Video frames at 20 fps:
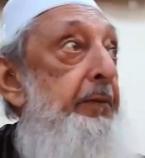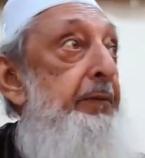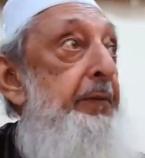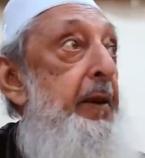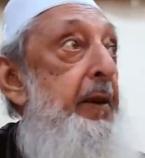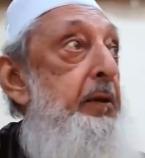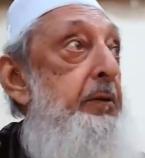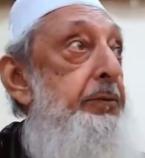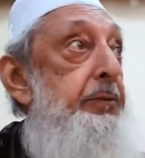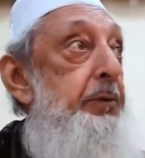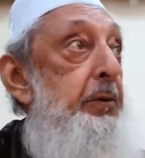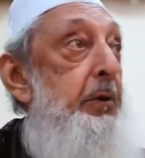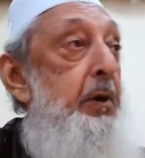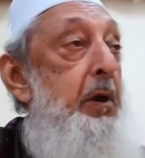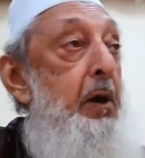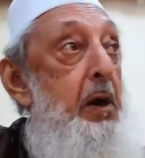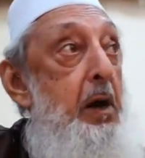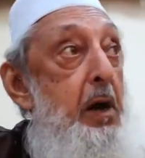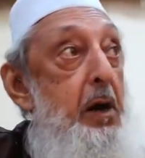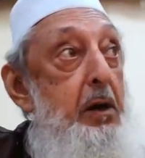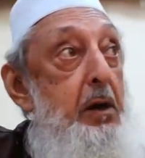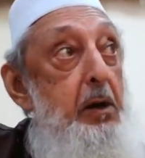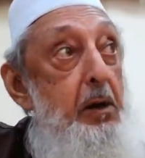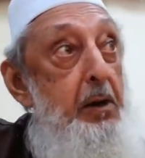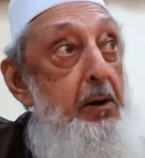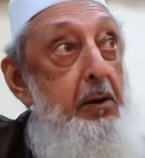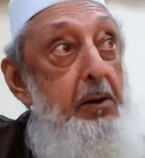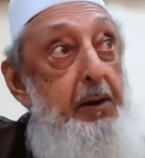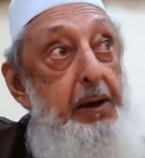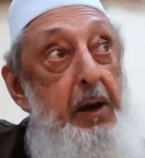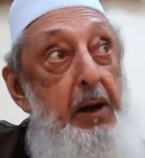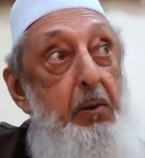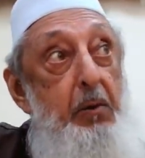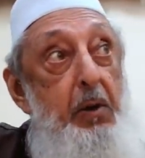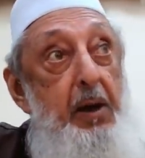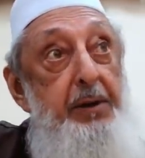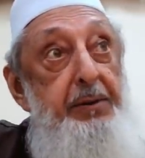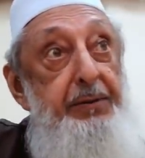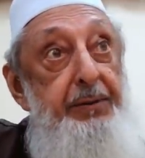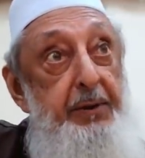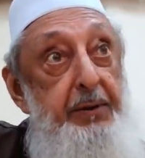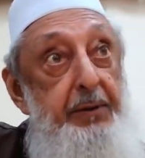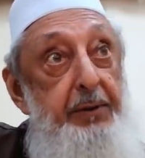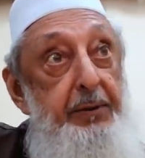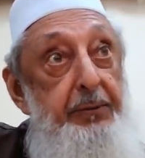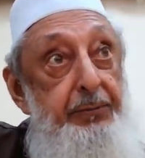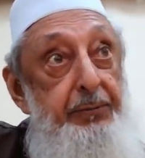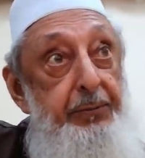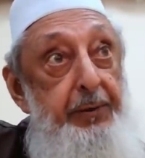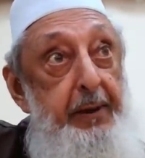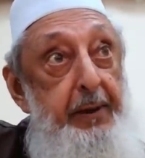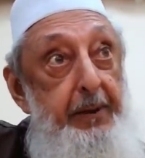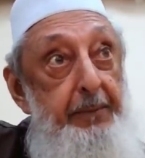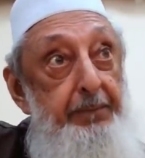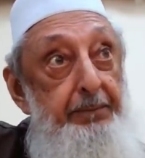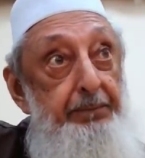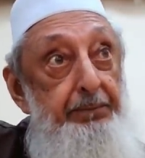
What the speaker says: event to occur only once in history.